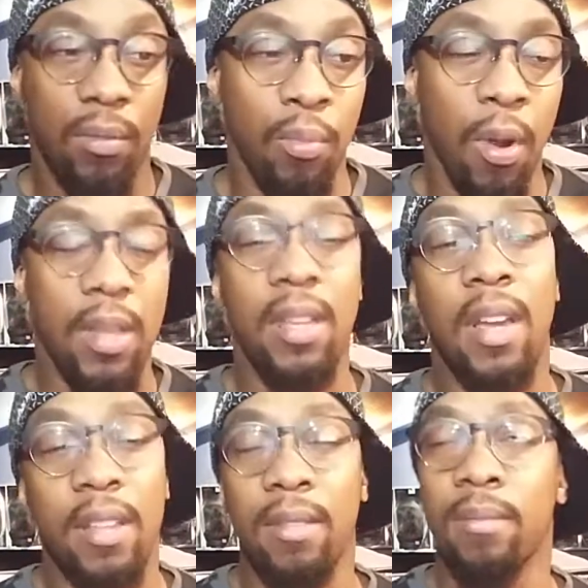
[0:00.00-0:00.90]

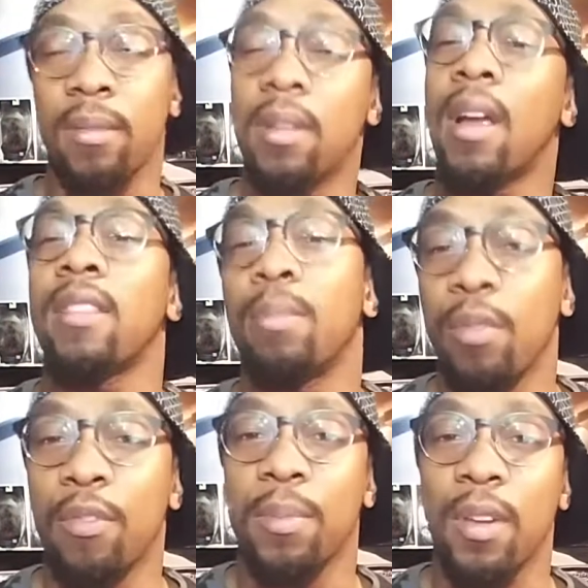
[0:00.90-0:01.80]
you know, had to
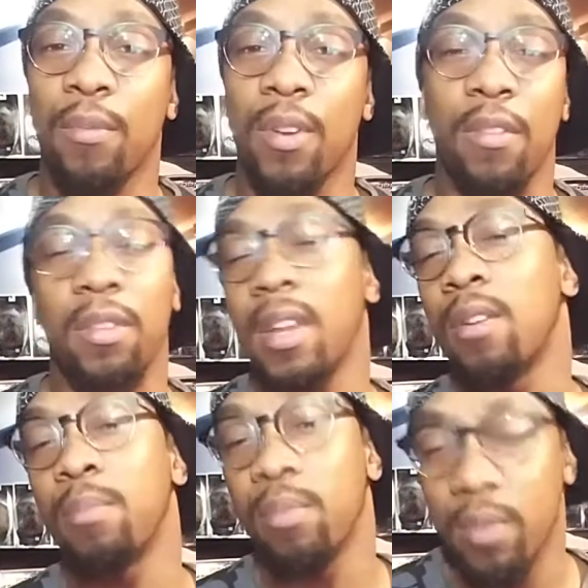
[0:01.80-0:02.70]
prove himself, whatever.
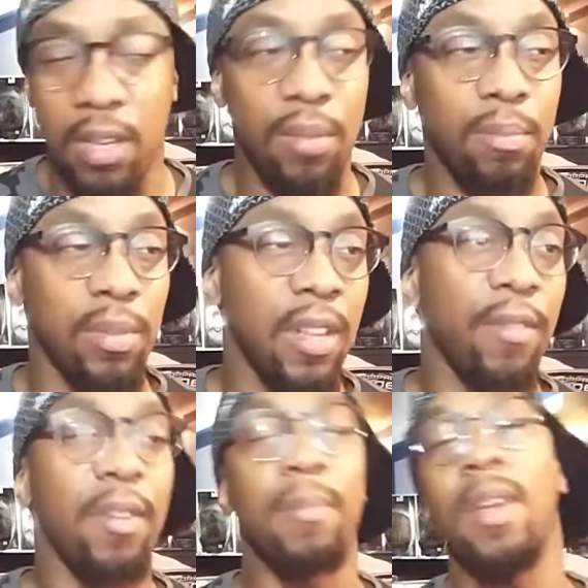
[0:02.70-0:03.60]
They don't
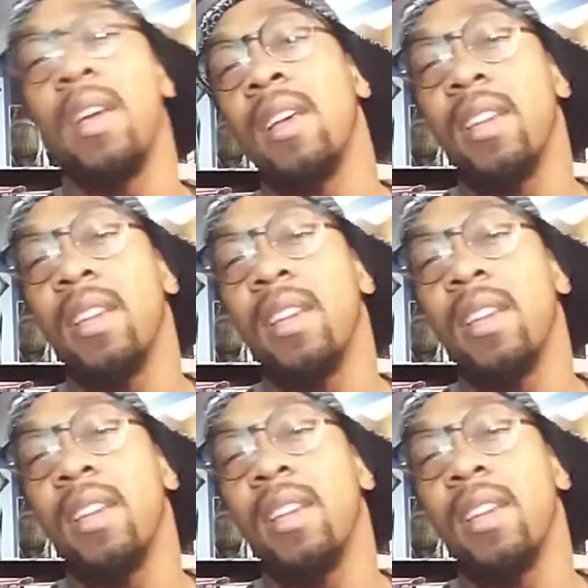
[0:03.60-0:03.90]
believe him.